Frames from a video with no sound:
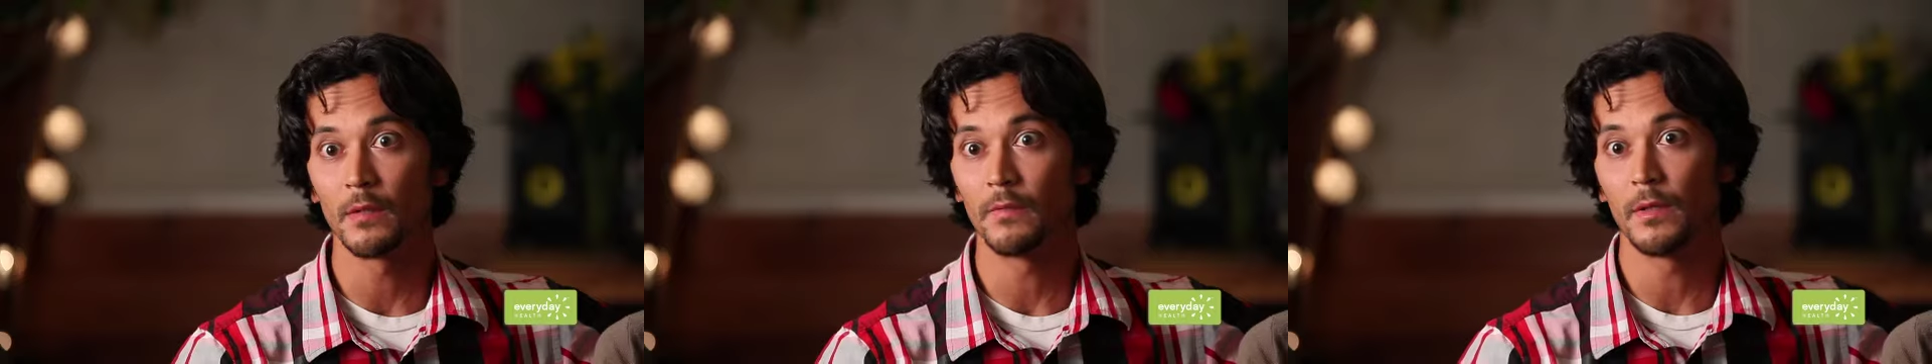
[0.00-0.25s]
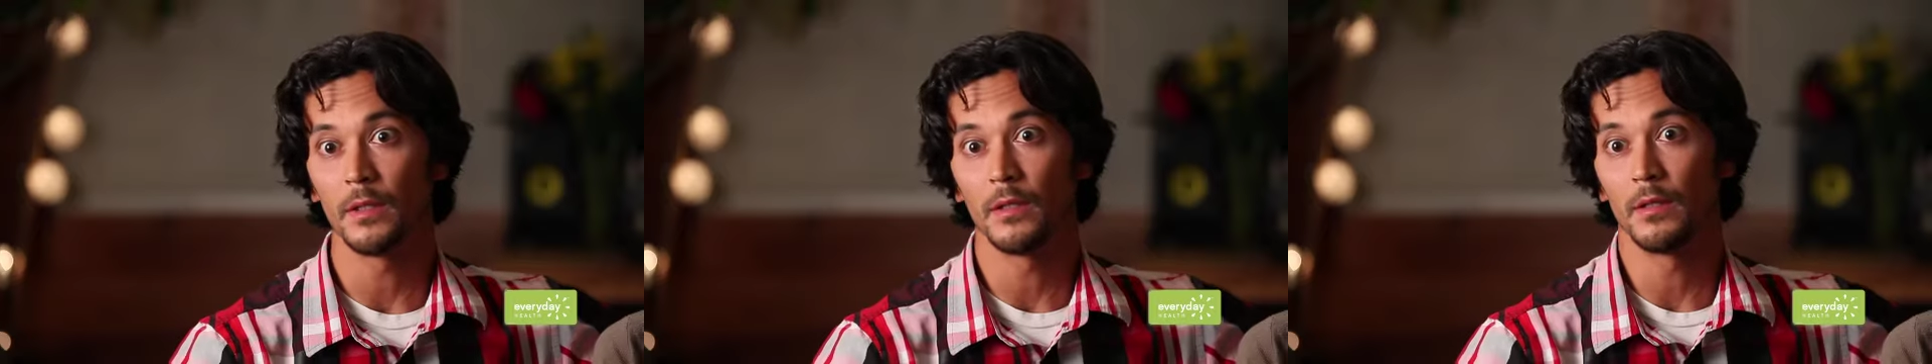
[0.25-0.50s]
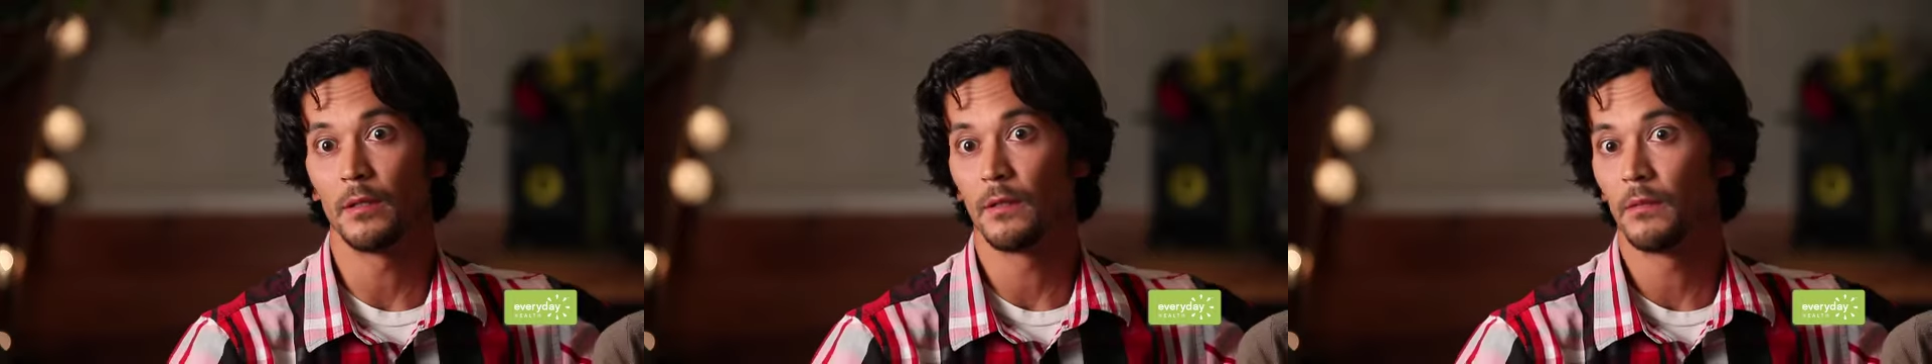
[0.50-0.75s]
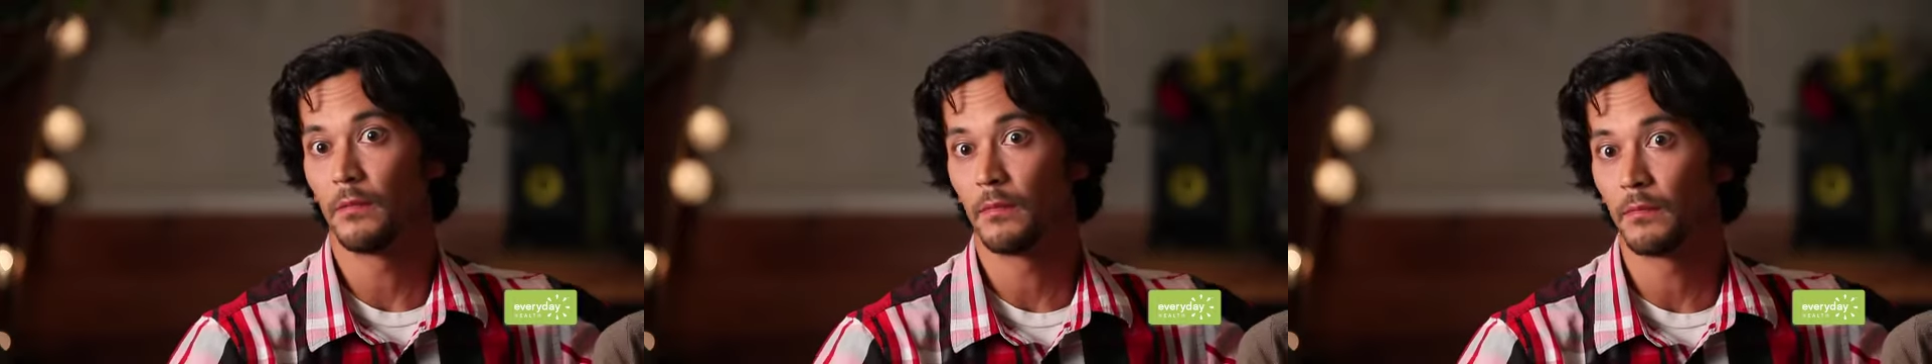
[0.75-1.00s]
If
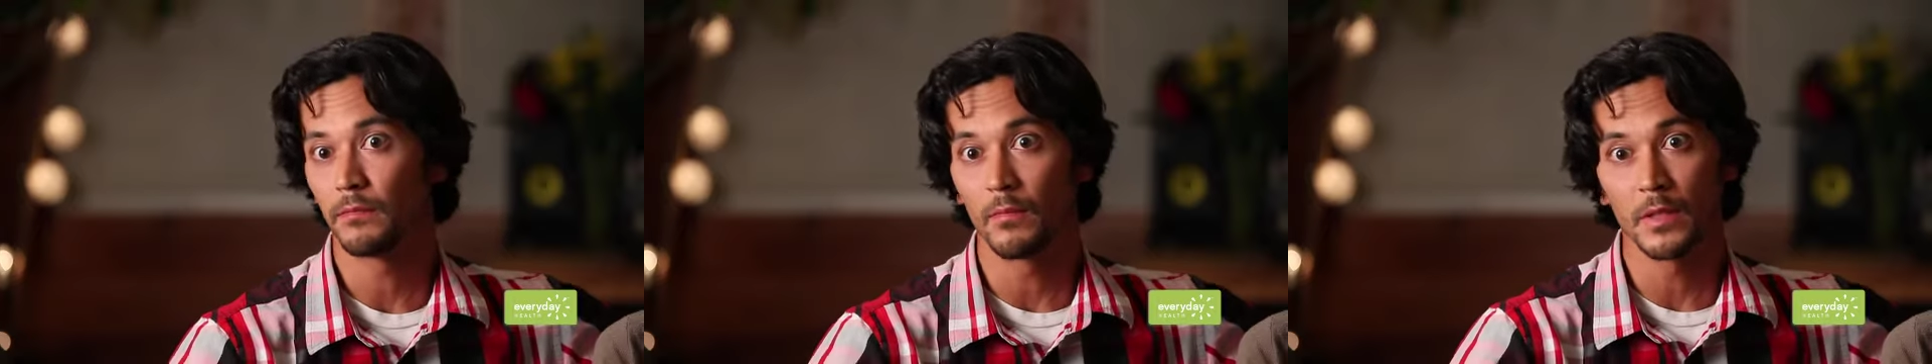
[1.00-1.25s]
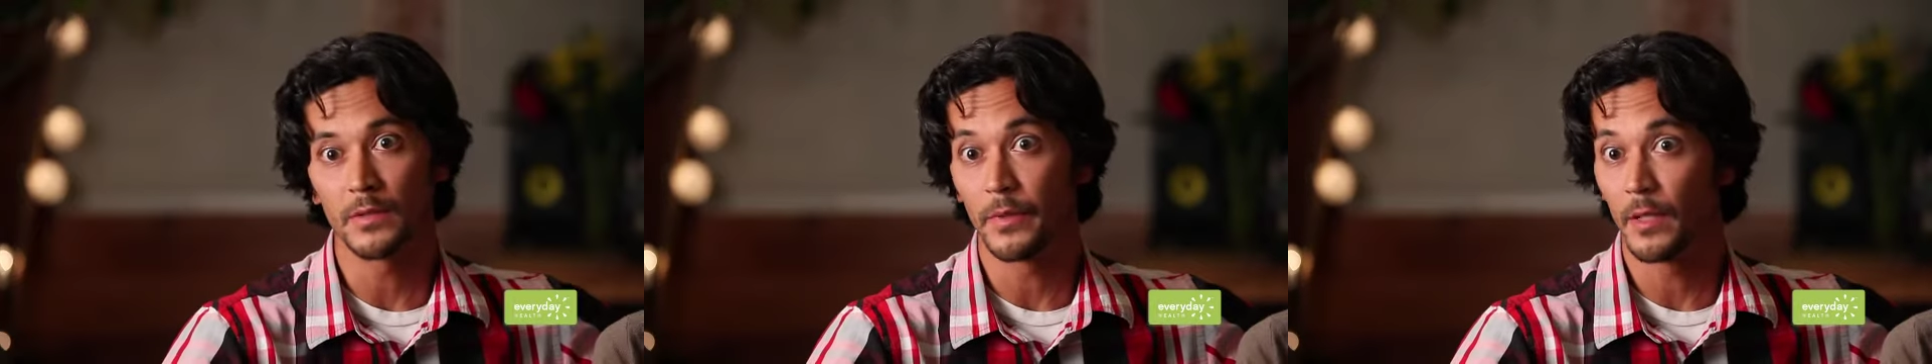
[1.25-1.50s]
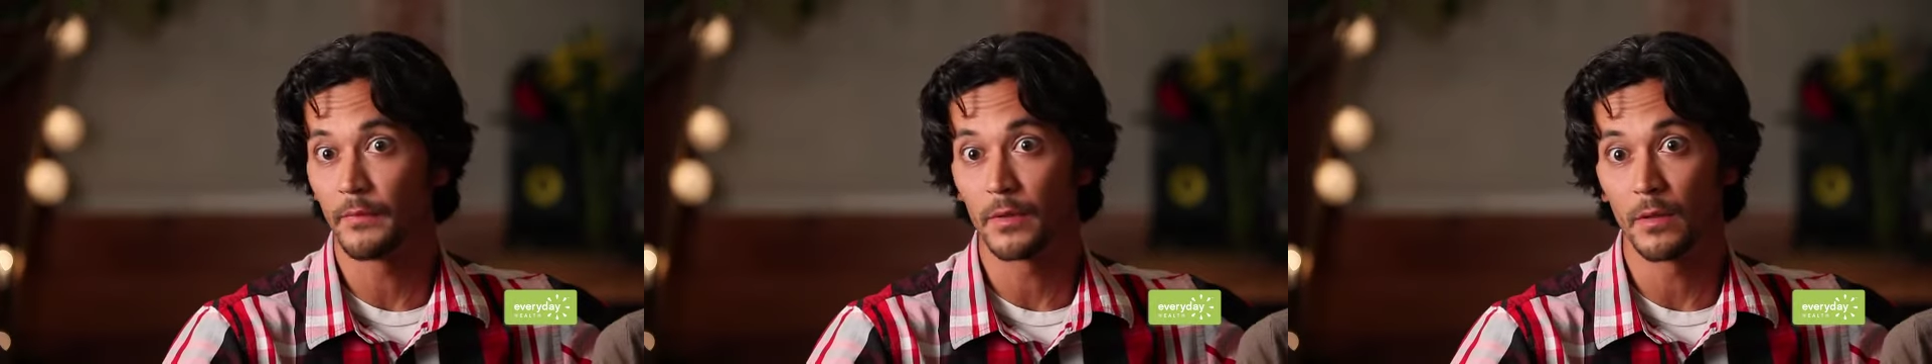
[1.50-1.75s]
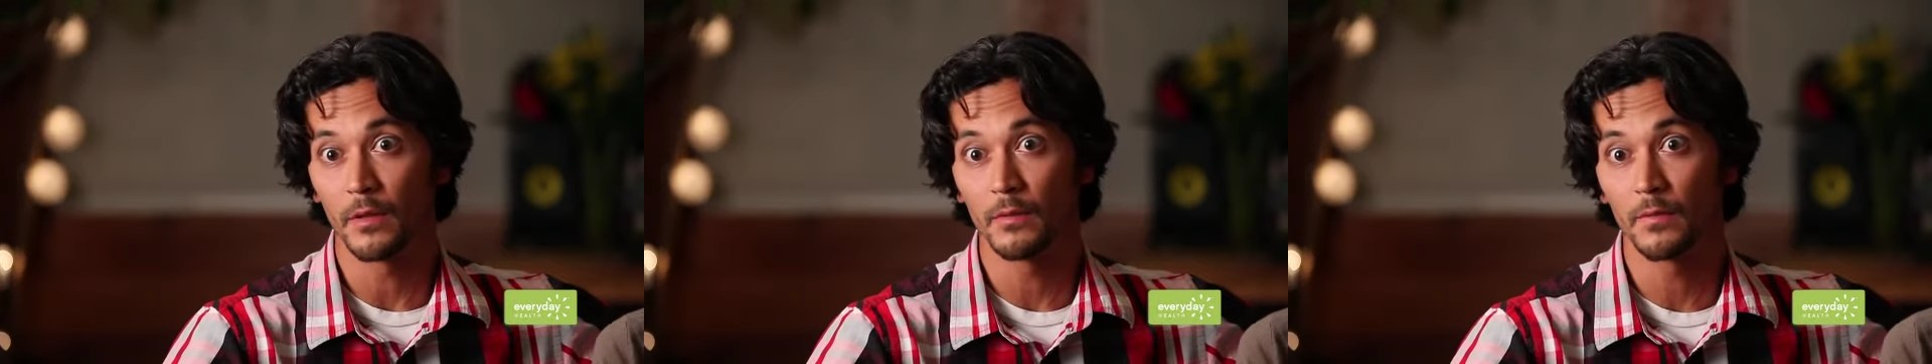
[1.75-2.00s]
he wants to be left
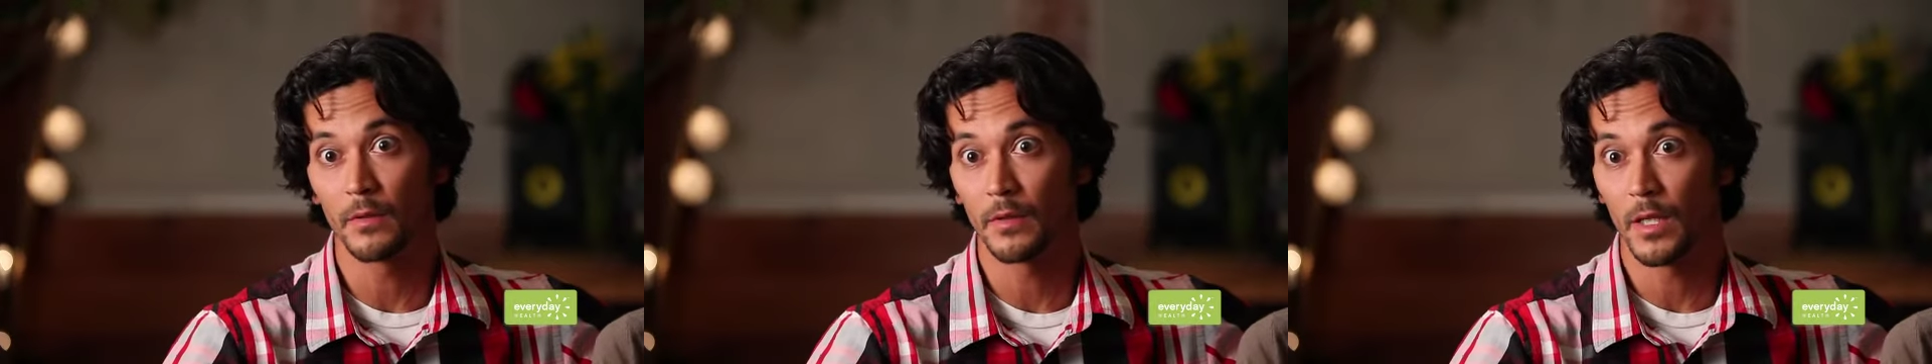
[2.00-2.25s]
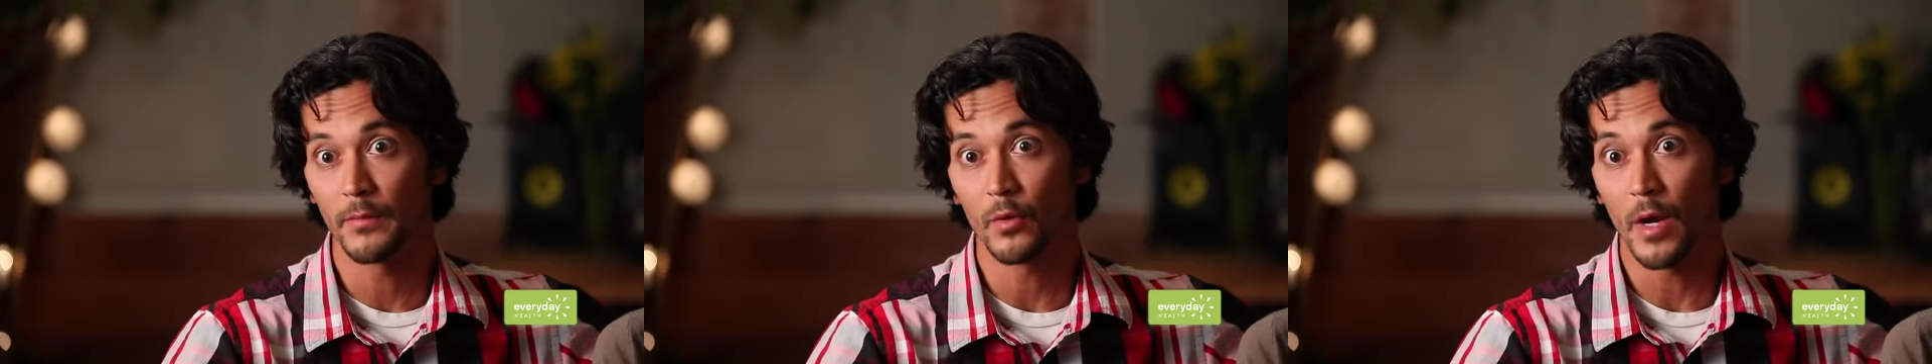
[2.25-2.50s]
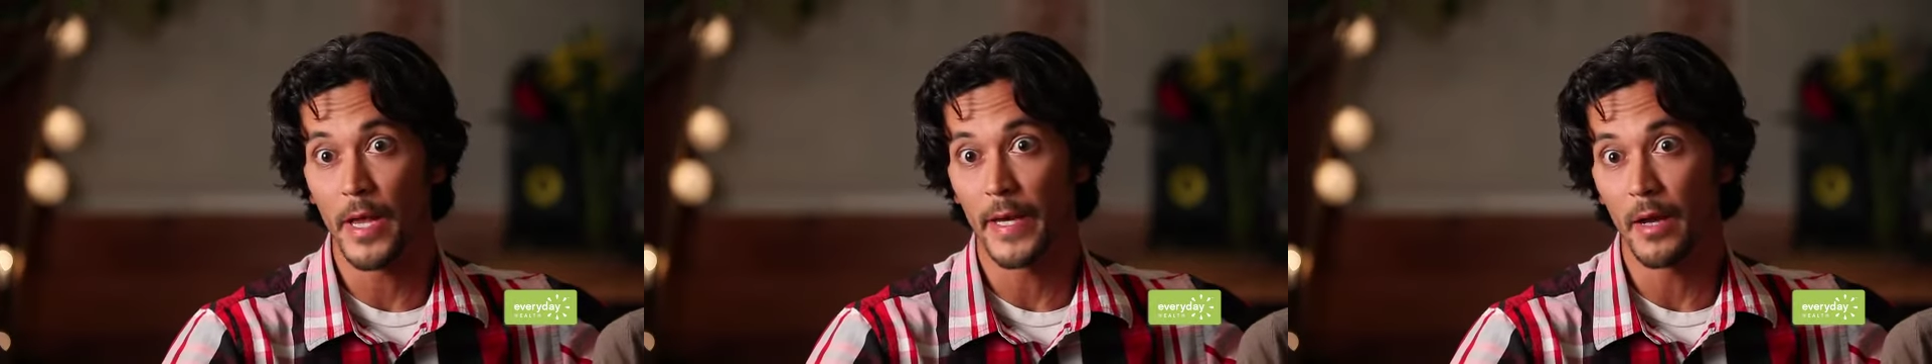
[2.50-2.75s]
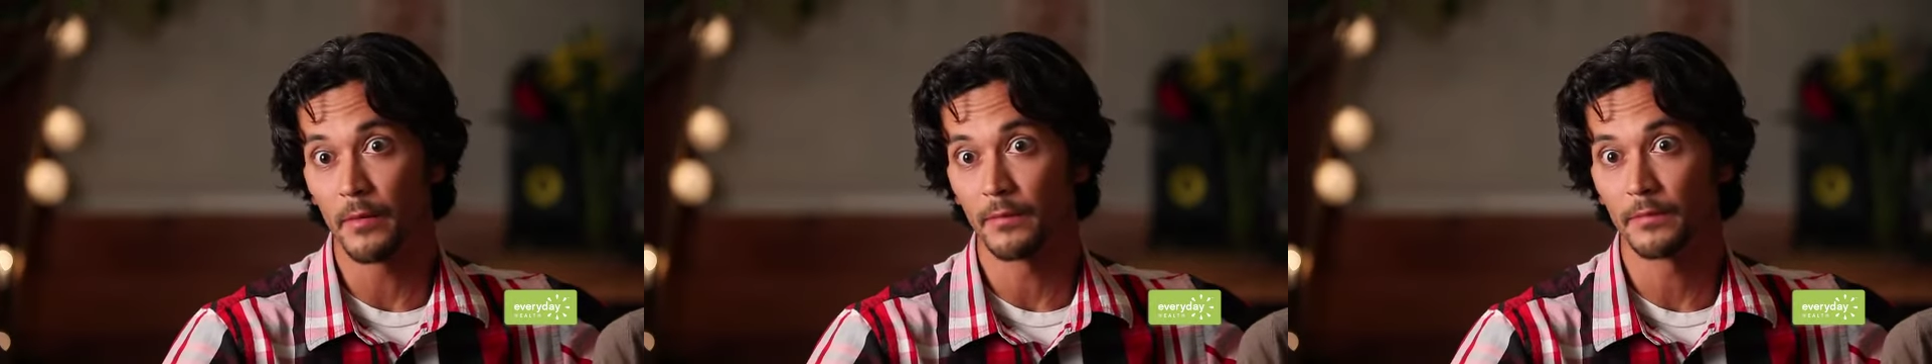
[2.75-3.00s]
alone, we'll let him cry it
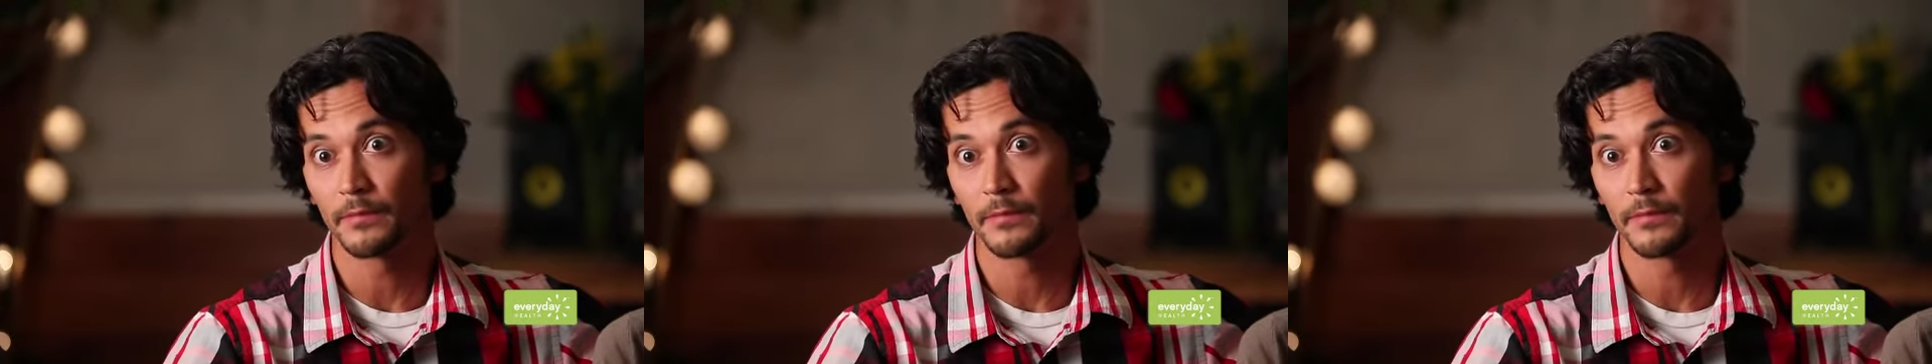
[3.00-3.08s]
out.